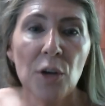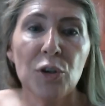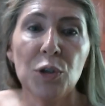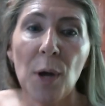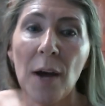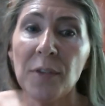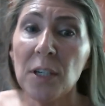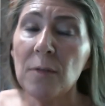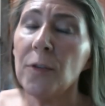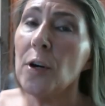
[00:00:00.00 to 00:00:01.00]
You do have to
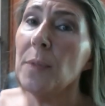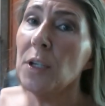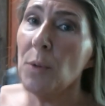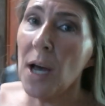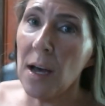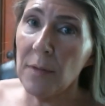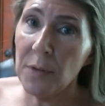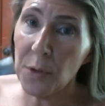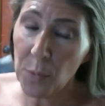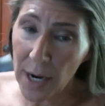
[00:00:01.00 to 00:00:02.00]
confirm that you
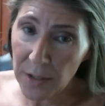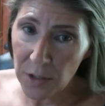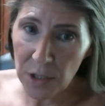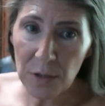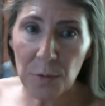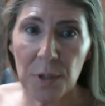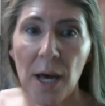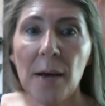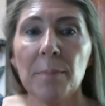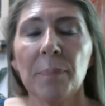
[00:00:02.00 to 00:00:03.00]
have the rights to use
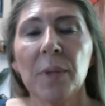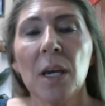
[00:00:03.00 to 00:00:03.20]
that.